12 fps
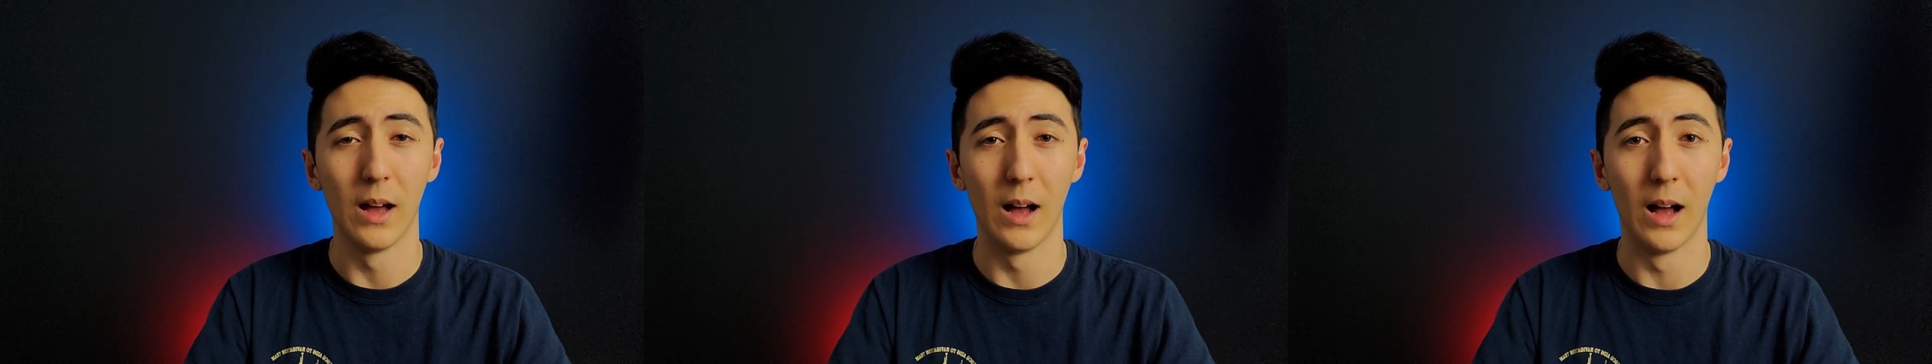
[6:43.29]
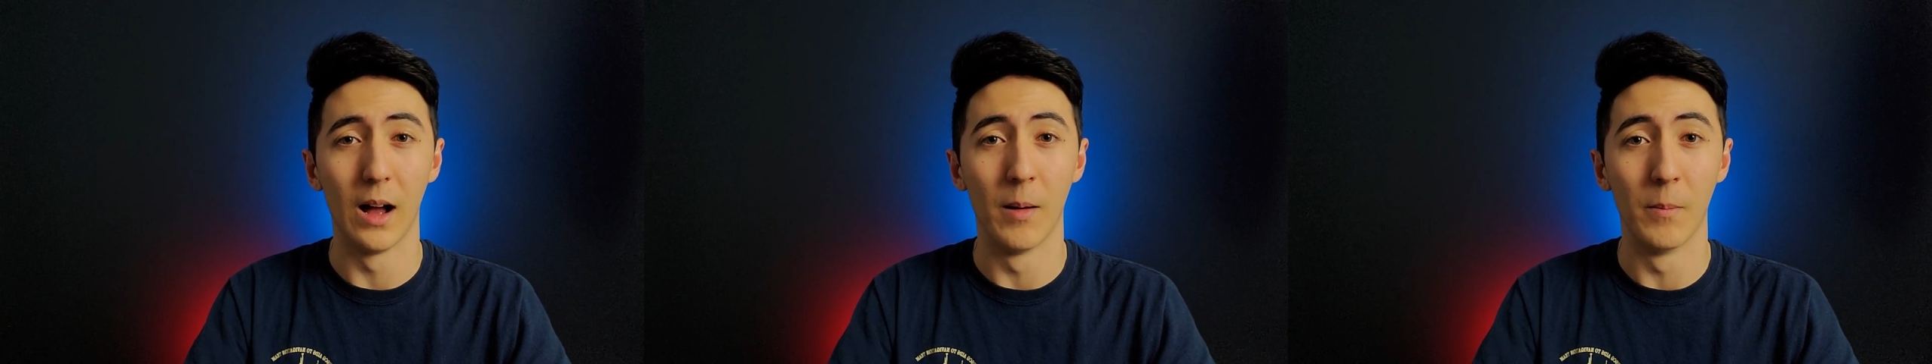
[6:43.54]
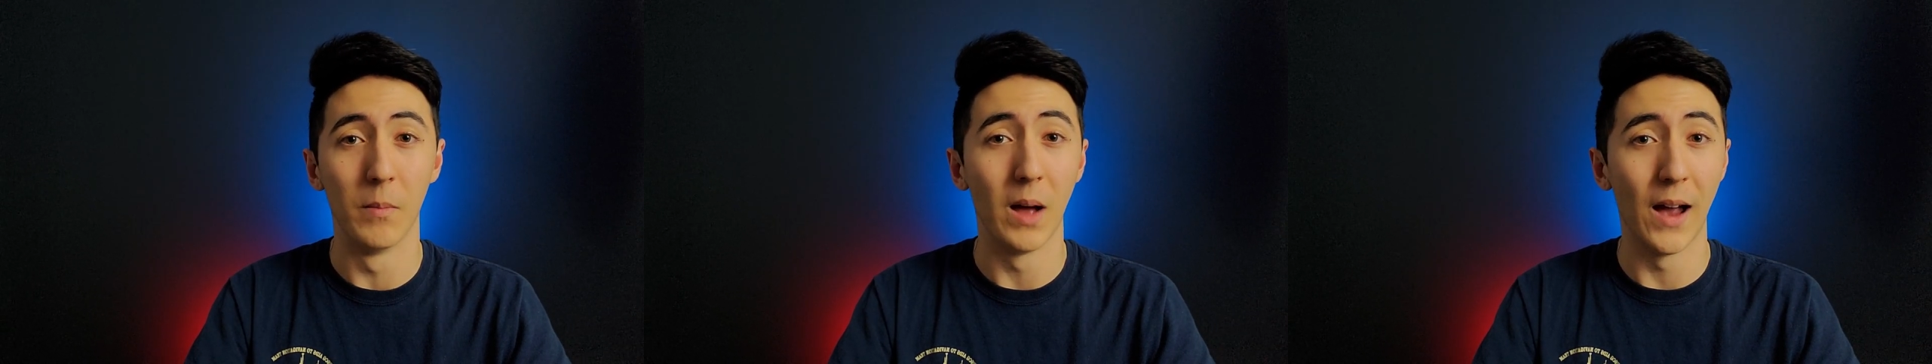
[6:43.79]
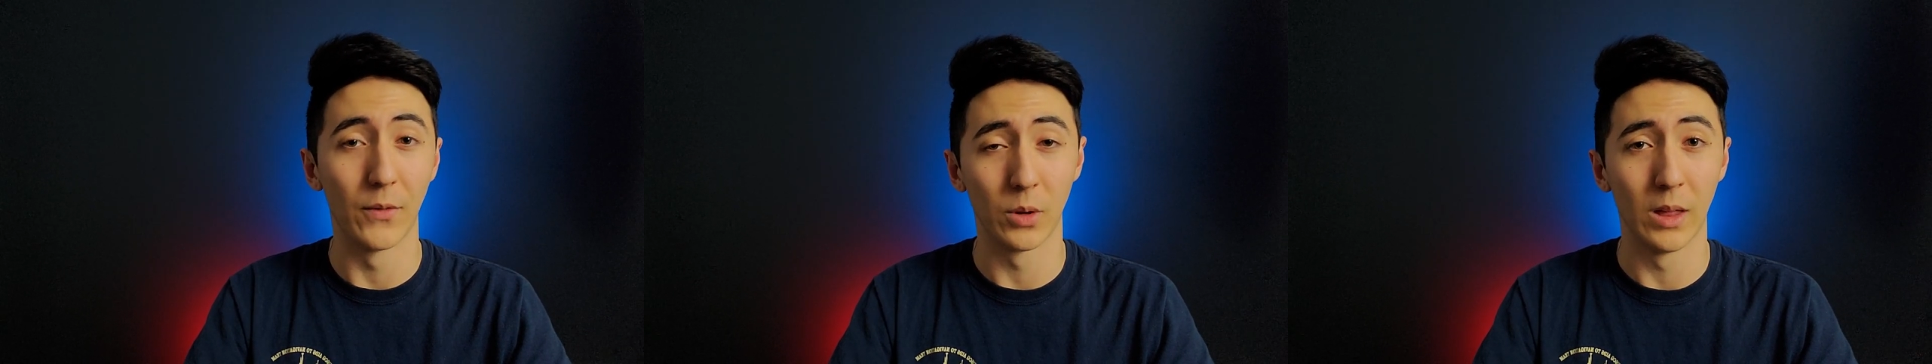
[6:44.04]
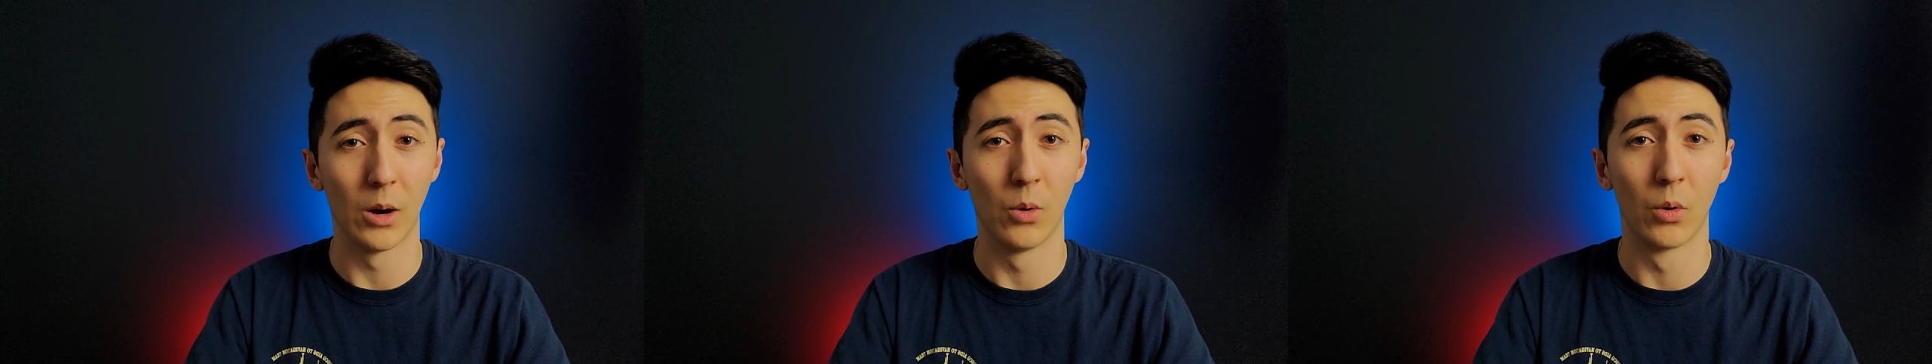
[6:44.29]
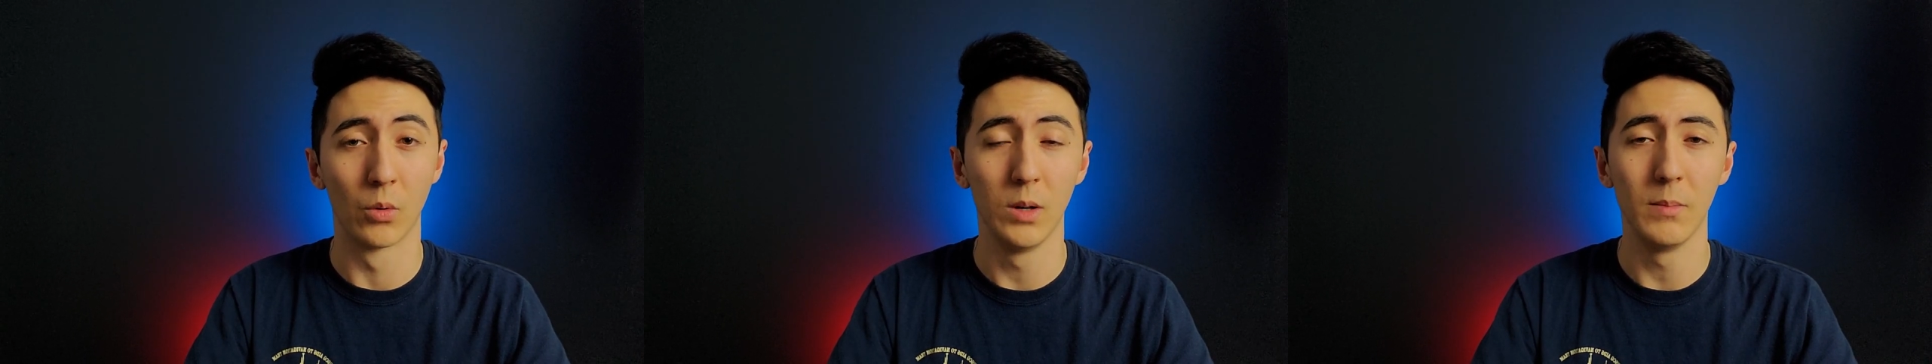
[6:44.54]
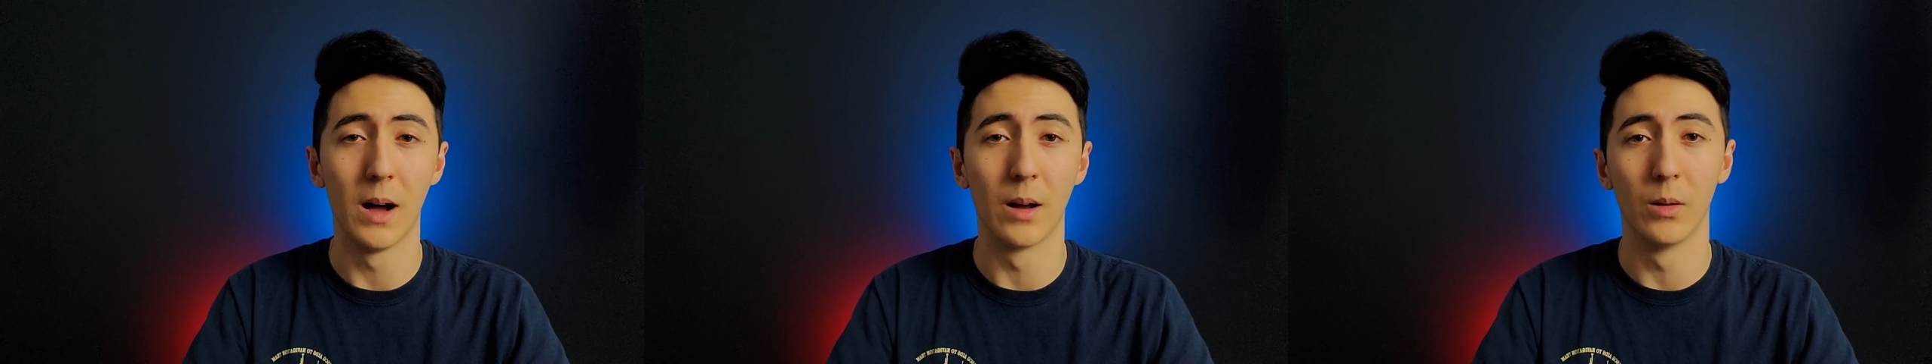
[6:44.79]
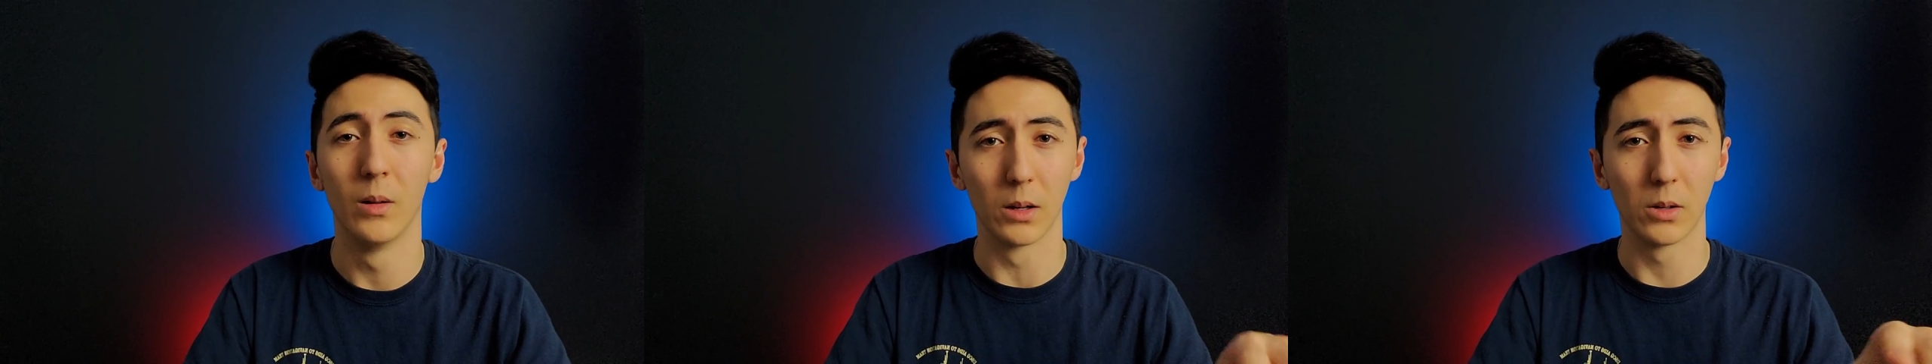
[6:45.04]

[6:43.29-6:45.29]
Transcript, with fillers: remodel.